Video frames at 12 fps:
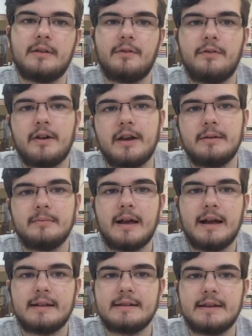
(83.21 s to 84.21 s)
in frame
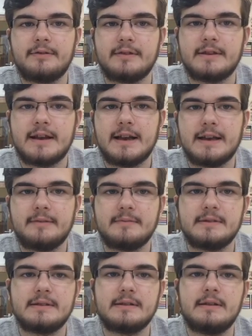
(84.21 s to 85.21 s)
at different
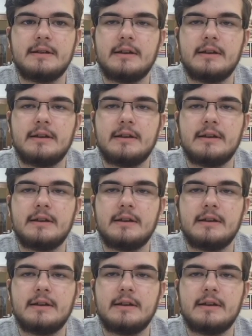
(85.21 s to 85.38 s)
times.